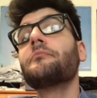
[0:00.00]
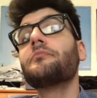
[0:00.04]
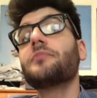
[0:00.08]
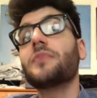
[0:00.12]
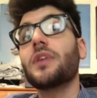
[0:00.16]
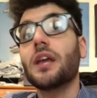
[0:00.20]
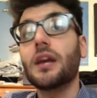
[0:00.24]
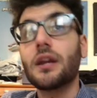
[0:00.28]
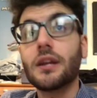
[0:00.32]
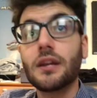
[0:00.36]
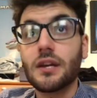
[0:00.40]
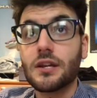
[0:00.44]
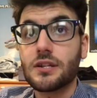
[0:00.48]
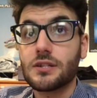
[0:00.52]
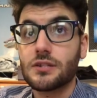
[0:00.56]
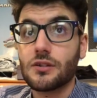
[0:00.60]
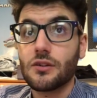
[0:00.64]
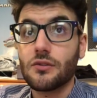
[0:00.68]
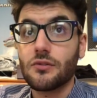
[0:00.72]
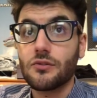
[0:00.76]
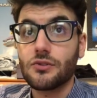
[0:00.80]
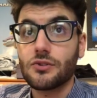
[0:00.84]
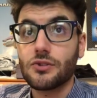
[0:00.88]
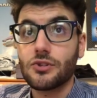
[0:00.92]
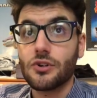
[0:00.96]
And he has
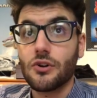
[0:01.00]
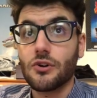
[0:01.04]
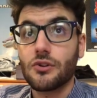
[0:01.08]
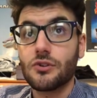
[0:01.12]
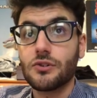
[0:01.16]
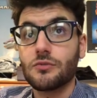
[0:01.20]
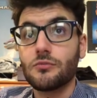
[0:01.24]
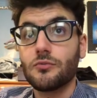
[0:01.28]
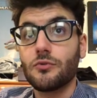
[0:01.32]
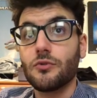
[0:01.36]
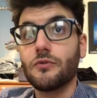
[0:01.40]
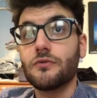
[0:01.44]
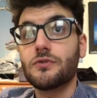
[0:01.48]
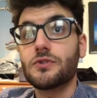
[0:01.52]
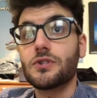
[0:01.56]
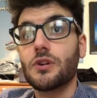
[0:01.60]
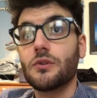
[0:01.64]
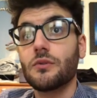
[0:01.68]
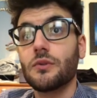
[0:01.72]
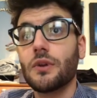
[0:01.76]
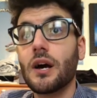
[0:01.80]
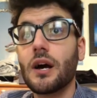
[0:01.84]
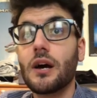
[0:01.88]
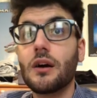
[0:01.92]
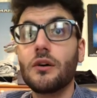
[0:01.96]
another charge move, so
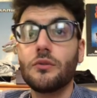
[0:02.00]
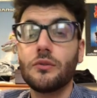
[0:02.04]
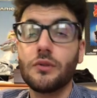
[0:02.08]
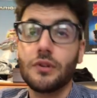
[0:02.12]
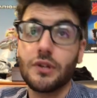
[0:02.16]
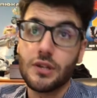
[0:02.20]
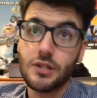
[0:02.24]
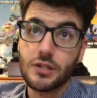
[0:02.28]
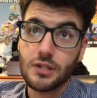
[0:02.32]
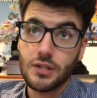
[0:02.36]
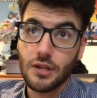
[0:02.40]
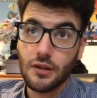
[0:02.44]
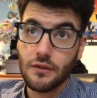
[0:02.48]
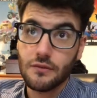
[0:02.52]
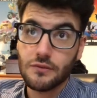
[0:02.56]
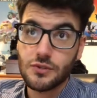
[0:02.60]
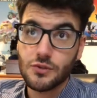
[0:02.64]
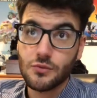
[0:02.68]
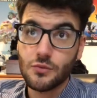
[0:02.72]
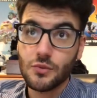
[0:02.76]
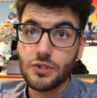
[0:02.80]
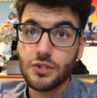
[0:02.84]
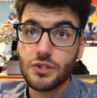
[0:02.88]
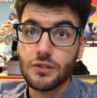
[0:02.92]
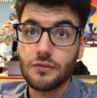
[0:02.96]
not only does he have
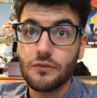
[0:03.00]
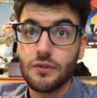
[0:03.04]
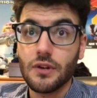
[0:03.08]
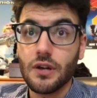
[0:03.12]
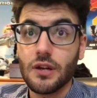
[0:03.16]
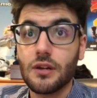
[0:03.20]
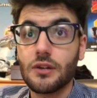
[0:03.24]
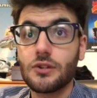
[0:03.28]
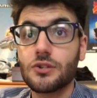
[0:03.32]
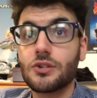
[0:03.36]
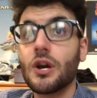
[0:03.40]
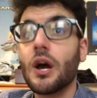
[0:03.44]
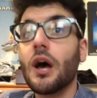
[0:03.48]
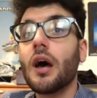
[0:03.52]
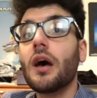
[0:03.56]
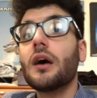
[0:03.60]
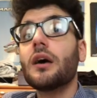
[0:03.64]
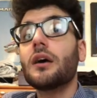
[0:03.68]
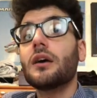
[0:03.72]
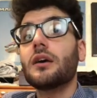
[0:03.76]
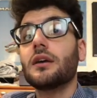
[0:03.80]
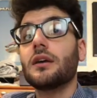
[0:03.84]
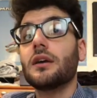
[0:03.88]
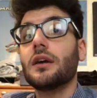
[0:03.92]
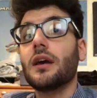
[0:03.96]
switch advantage,
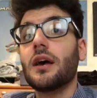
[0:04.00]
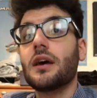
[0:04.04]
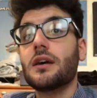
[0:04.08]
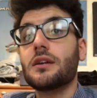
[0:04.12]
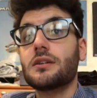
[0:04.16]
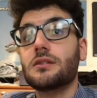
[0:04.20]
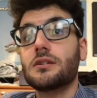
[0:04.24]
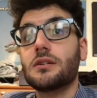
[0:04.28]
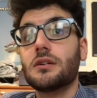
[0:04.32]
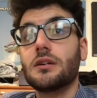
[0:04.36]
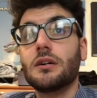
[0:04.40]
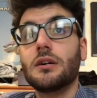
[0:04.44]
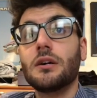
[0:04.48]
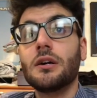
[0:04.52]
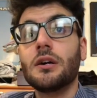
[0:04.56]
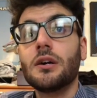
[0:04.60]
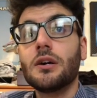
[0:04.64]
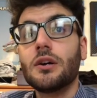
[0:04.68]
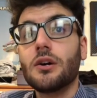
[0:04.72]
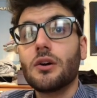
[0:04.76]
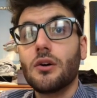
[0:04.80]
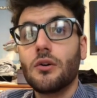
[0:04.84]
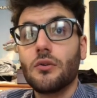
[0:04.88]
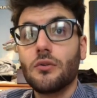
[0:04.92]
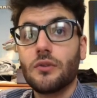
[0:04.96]
he has
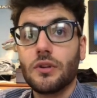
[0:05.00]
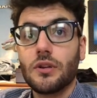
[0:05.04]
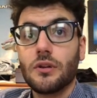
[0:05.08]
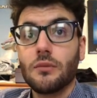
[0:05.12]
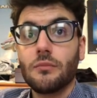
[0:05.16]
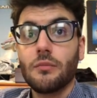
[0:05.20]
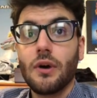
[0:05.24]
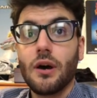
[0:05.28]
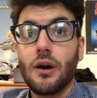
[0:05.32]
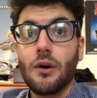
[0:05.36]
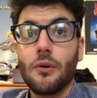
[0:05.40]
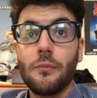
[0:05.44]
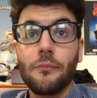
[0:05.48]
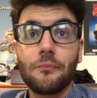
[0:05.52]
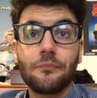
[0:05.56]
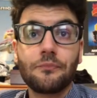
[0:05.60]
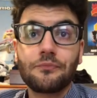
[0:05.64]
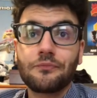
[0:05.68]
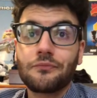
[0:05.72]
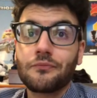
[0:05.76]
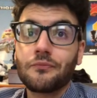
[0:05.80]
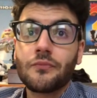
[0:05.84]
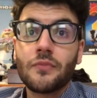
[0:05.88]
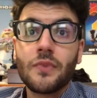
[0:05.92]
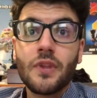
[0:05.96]
only about
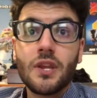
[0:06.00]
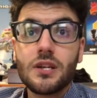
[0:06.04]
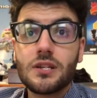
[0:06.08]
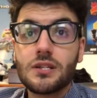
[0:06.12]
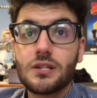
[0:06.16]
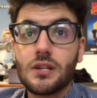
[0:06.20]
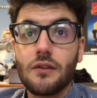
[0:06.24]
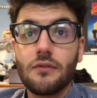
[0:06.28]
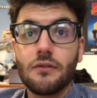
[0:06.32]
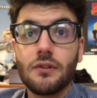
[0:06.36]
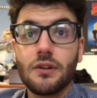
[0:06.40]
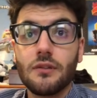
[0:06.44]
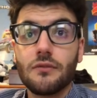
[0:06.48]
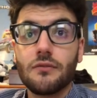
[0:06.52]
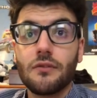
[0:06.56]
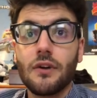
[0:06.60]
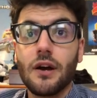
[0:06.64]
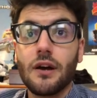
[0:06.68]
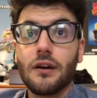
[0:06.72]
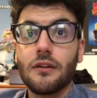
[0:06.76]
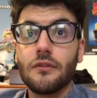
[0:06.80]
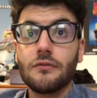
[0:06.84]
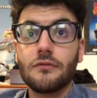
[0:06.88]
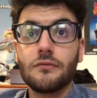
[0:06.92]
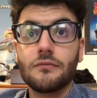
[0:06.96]

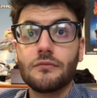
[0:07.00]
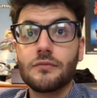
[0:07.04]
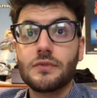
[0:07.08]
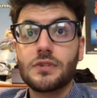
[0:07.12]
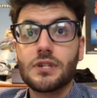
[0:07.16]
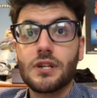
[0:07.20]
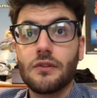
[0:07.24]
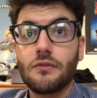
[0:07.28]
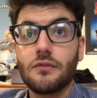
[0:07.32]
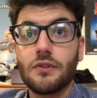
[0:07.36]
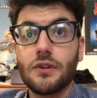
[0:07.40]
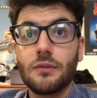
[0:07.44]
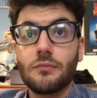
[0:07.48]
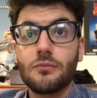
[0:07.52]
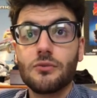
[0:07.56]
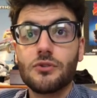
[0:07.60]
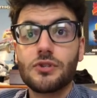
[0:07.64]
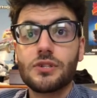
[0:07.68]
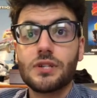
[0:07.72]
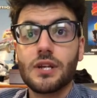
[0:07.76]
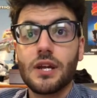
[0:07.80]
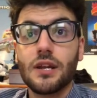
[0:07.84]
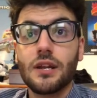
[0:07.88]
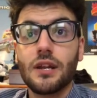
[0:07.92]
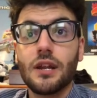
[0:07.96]

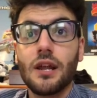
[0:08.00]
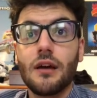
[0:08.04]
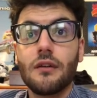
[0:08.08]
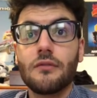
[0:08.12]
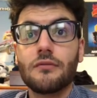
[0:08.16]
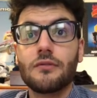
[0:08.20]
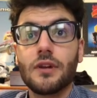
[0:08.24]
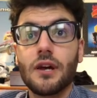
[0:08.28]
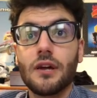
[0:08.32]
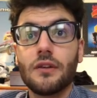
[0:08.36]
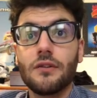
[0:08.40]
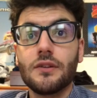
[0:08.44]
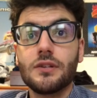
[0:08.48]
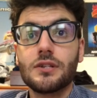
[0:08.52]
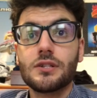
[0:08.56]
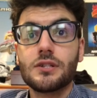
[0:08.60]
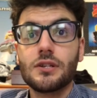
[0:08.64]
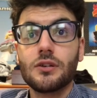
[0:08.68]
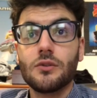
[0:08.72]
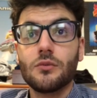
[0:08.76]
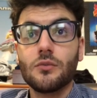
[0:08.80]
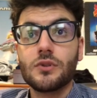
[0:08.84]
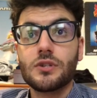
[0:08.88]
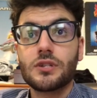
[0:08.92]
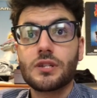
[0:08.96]
70% left on this
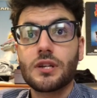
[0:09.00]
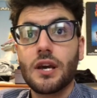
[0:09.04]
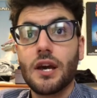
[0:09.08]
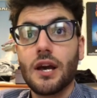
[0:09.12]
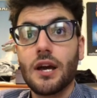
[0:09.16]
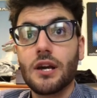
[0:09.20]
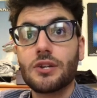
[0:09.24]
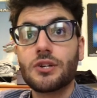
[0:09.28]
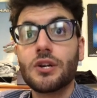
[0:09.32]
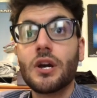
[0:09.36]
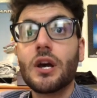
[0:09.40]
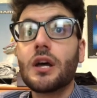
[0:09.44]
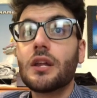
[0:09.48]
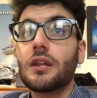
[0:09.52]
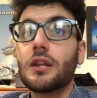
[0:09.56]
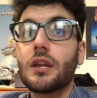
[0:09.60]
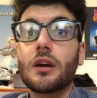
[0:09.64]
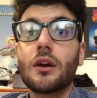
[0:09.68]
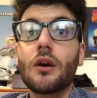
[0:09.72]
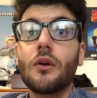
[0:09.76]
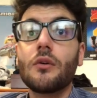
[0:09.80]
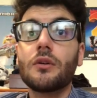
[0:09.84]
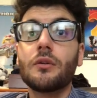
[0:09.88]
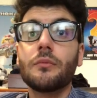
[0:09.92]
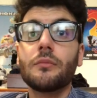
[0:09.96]
Whiscash. They
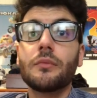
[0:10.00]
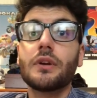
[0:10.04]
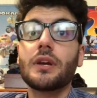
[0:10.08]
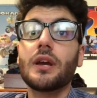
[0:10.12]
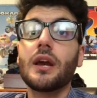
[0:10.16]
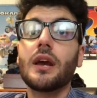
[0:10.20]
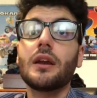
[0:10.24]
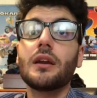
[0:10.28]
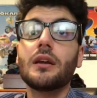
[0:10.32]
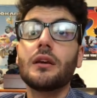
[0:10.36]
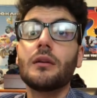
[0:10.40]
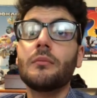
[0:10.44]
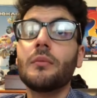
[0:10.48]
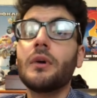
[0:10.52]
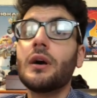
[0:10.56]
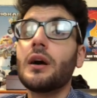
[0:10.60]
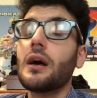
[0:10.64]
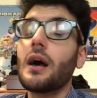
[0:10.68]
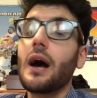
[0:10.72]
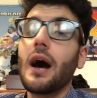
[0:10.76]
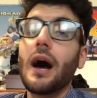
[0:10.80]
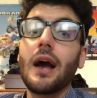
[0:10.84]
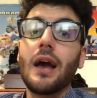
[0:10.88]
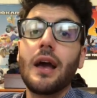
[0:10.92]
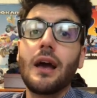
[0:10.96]
go into Meganium.
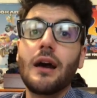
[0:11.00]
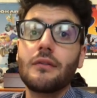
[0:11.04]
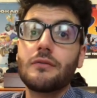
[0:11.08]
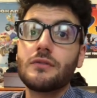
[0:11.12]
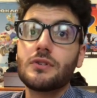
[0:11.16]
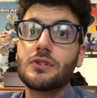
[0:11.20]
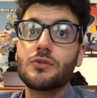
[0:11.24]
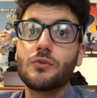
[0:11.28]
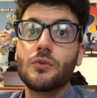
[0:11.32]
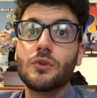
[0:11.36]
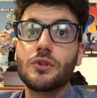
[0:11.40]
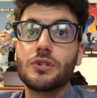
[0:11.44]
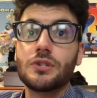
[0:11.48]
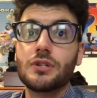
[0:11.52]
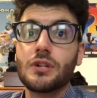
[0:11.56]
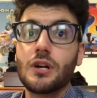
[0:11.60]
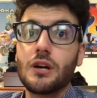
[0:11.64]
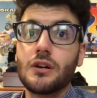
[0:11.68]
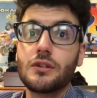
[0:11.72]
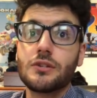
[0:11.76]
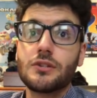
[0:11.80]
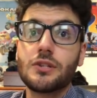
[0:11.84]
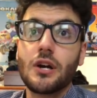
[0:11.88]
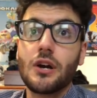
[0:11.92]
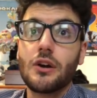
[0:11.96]
I have to switch into
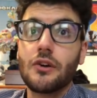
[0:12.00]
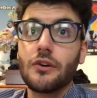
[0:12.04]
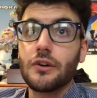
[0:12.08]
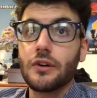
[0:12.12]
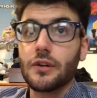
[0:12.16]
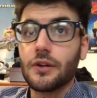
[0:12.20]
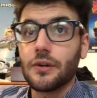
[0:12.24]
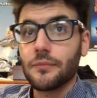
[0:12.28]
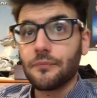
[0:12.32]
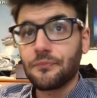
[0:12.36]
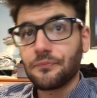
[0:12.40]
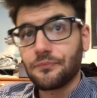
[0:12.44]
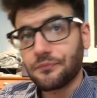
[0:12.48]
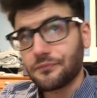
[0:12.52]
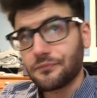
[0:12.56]
Altaria.